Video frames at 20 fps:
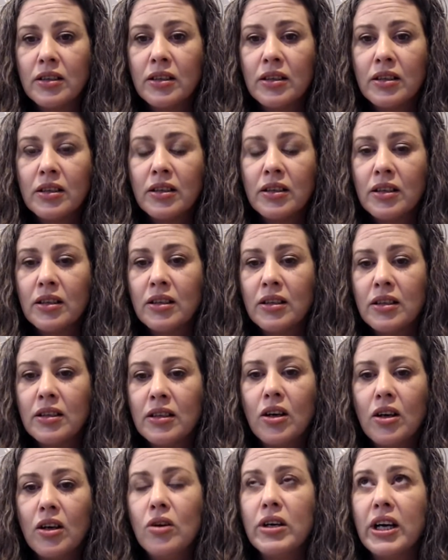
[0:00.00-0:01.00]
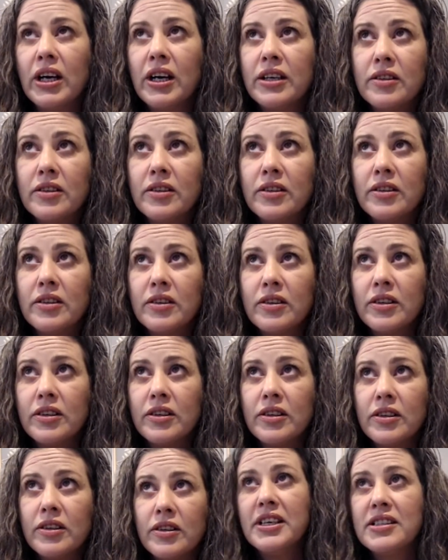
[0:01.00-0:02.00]
Oh, God. This
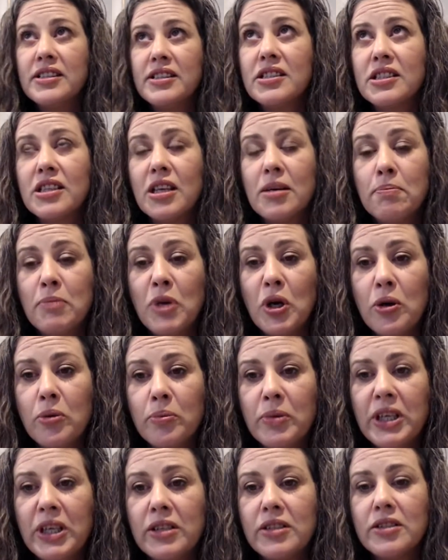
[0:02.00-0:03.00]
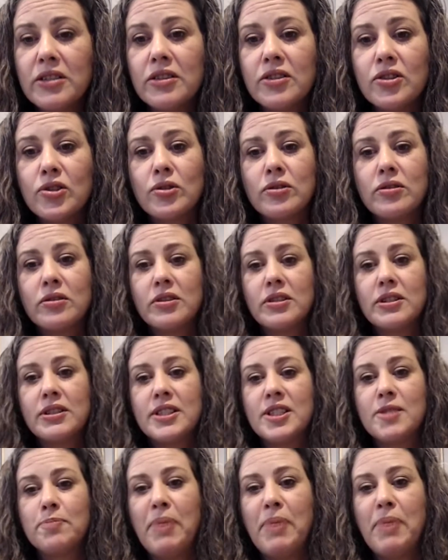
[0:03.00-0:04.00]
is the moment Spanky's
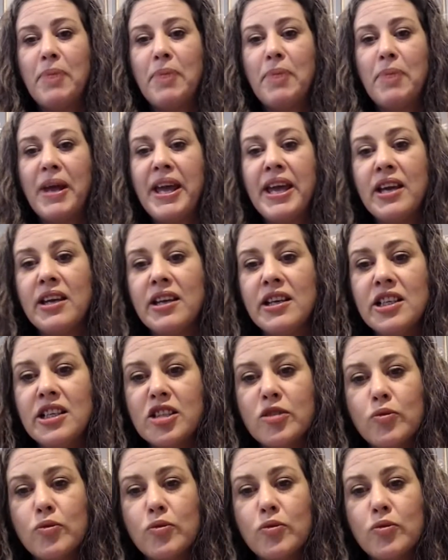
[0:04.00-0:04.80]
brain went